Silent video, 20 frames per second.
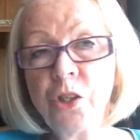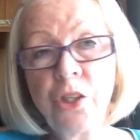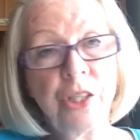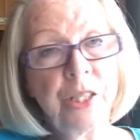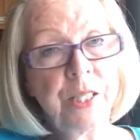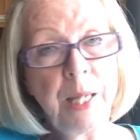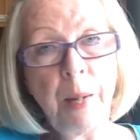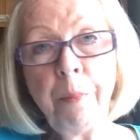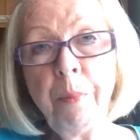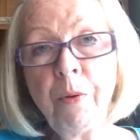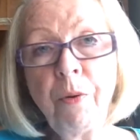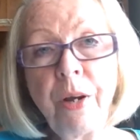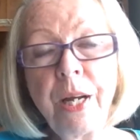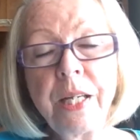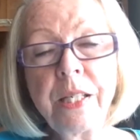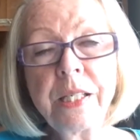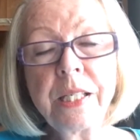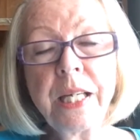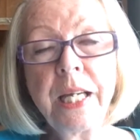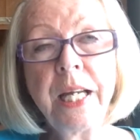
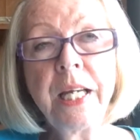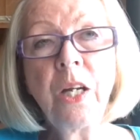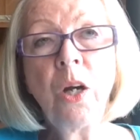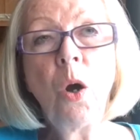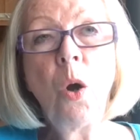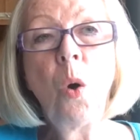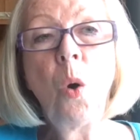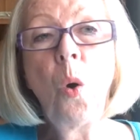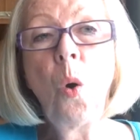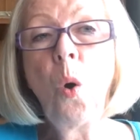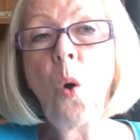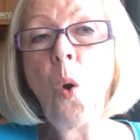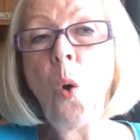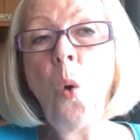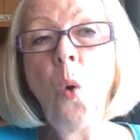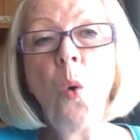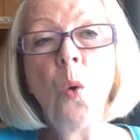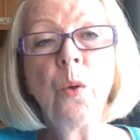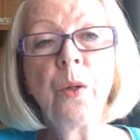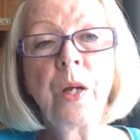separating, or
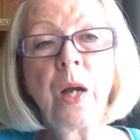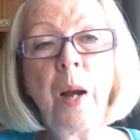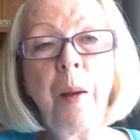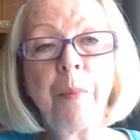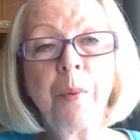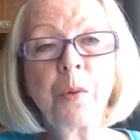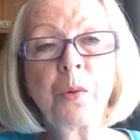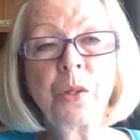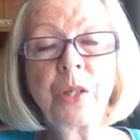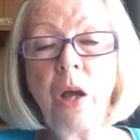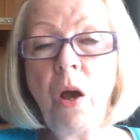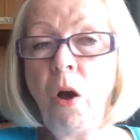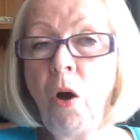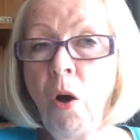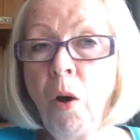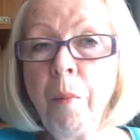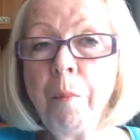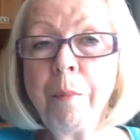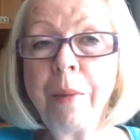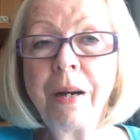all the couples that
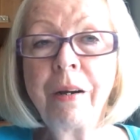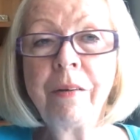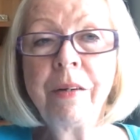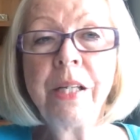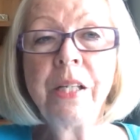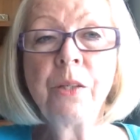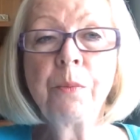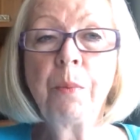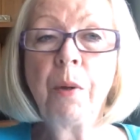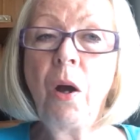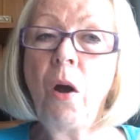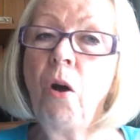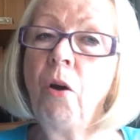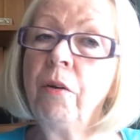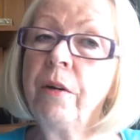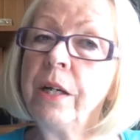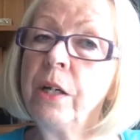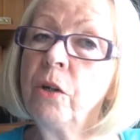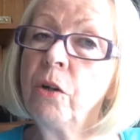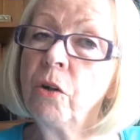aren't married but
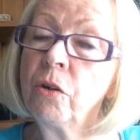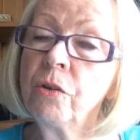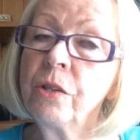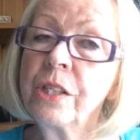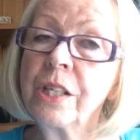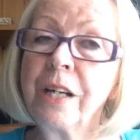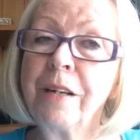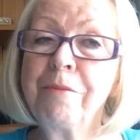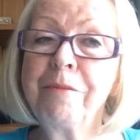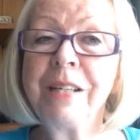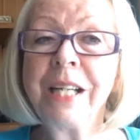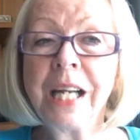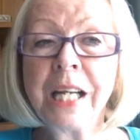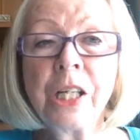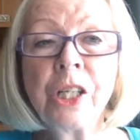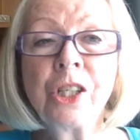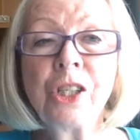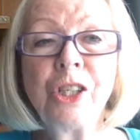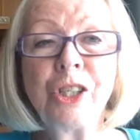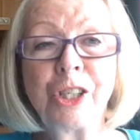are in long-term
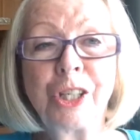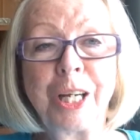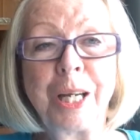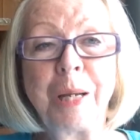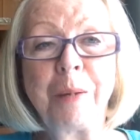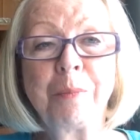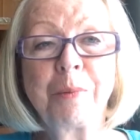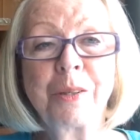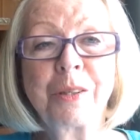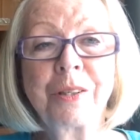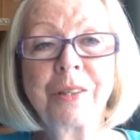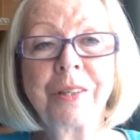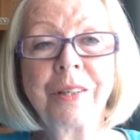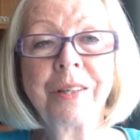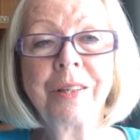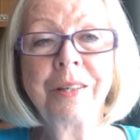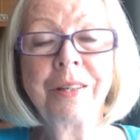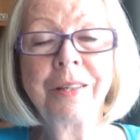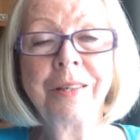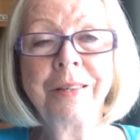relationships.
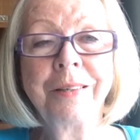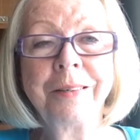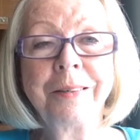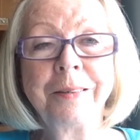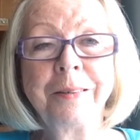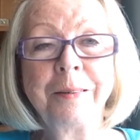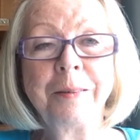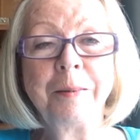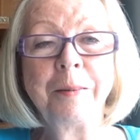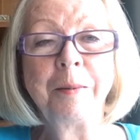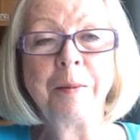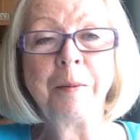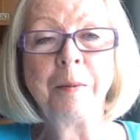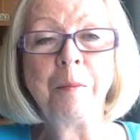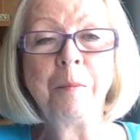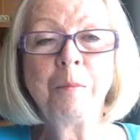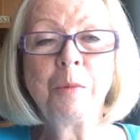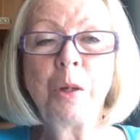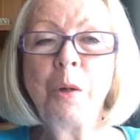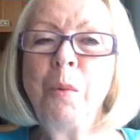
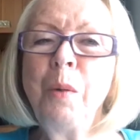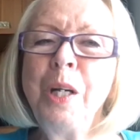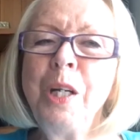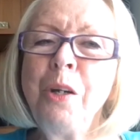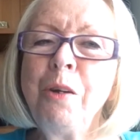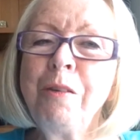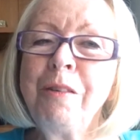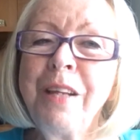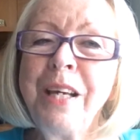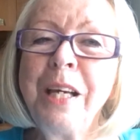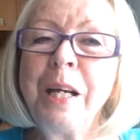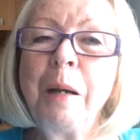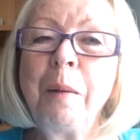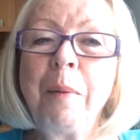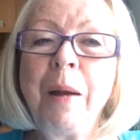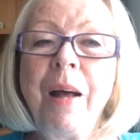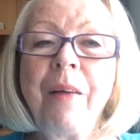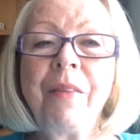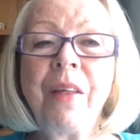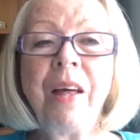So when you think
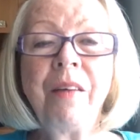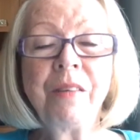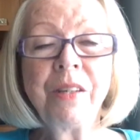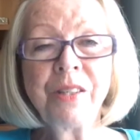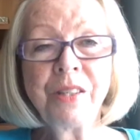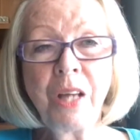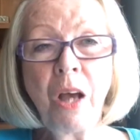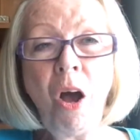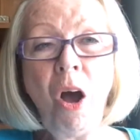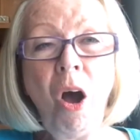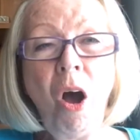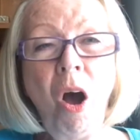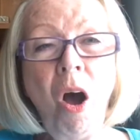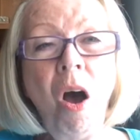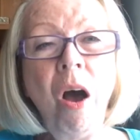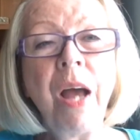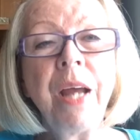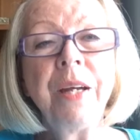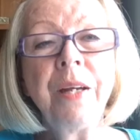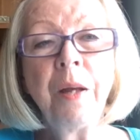about that, that's a
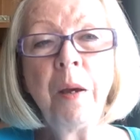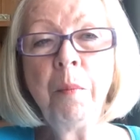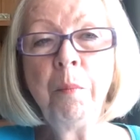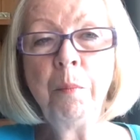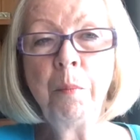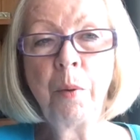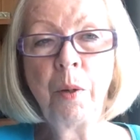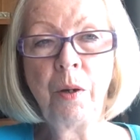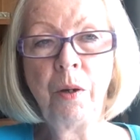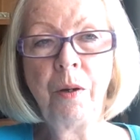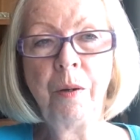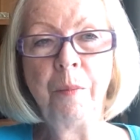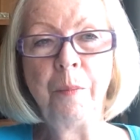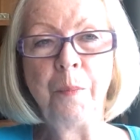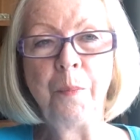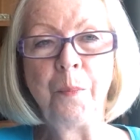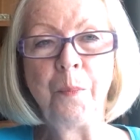high number.